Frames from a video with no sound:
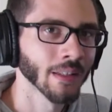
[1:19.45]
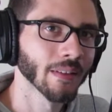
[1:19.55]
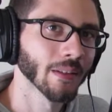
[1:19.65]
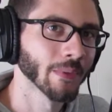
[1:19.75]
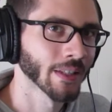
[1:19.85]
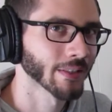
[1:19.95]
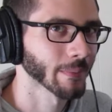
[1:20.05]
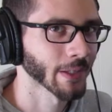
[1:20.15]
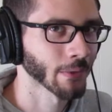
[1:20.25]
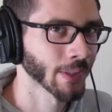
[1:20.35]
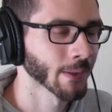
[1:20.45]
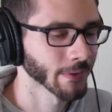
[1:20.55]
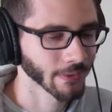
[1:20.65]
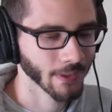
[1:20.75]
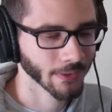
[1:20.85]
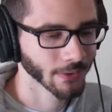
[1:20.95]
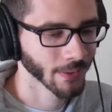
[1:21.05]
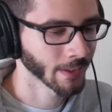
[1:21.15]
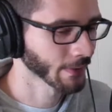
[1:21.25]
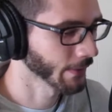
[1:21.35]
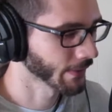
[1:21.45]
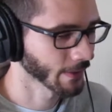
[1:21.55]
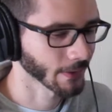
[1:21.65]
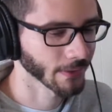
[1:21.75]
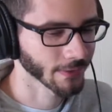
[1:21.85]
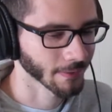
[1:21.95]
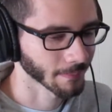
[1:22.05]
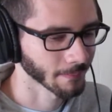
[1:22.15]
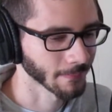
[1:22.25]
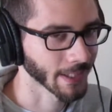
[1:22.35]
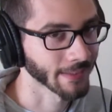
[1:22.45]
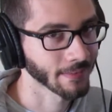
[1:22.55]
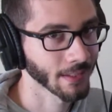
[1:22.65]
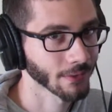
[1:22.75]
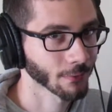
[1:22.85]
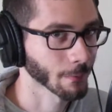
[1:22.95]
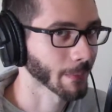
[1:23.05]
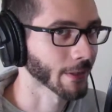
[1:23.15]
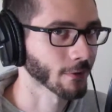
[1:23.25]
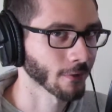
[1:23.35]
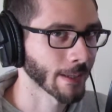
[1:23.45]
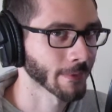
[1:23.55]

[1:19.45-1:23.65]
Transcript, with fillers: The event is about three hours long. So I also sent her some nice things from Mousetrap